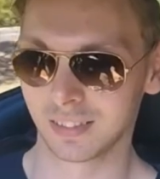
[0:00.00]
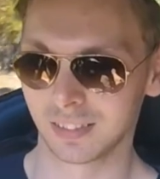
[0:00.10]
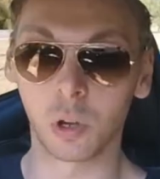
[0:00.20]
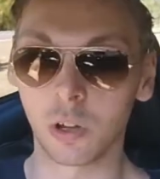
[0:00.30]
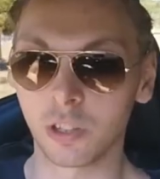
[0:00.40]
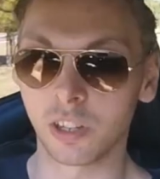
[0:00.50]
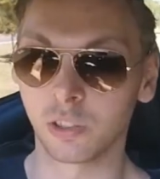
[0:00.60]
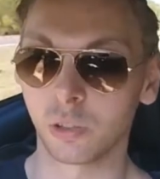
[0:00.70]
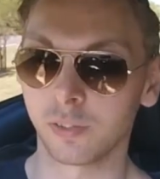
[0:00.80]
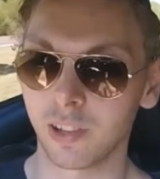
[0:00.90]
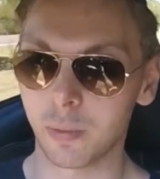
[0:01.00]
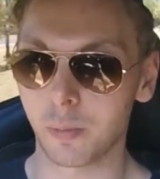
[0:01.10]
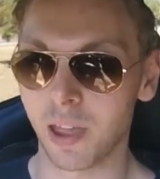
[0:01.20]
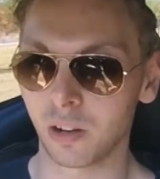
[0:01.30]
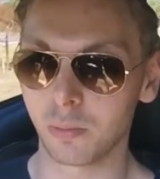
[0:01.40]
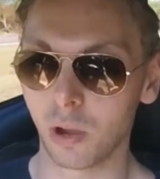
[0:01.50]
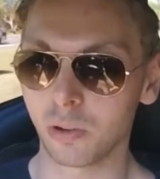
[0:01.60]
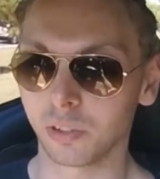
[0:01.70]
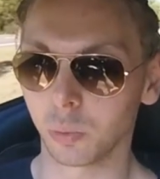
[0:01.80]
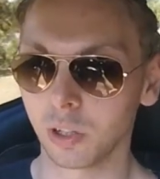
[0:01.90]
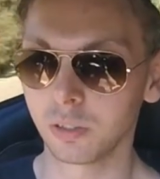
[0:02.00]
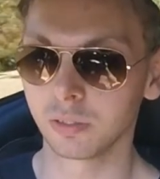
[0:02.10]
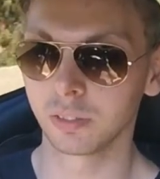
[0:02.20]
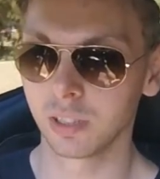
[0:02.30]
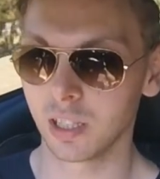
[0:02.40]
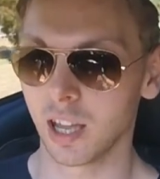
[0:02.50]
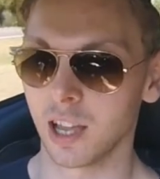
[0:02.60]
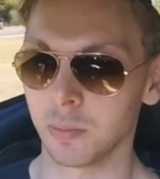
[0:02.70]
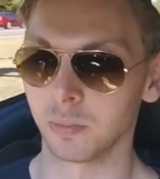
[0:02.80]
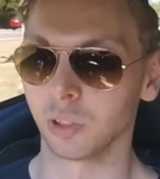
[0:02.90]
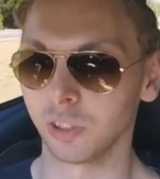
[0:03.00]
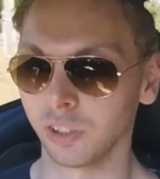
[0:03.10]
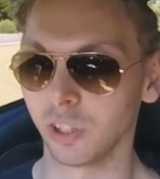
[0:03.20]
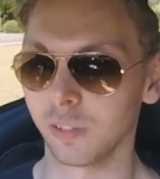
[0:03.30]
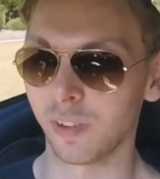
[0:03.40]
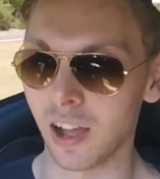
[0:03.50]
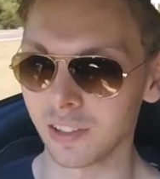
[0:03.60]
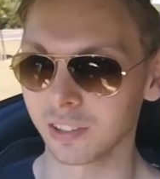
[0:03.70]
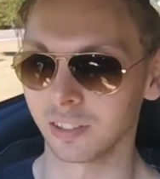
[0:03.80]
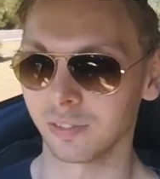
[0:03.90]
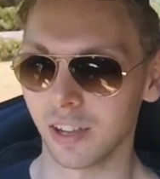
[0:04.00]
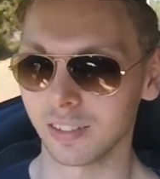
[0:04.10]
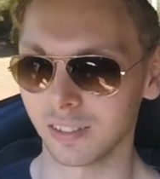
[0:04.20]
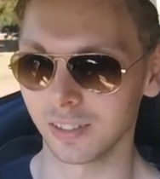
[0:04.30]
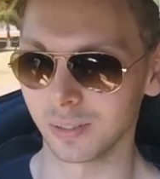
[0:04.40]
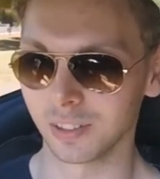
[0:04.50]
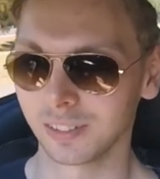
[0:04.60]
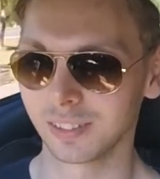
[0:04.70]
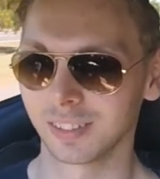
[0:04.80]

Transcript: As well, you can do a flappy panel mode as well. So you can go faster and faster as well.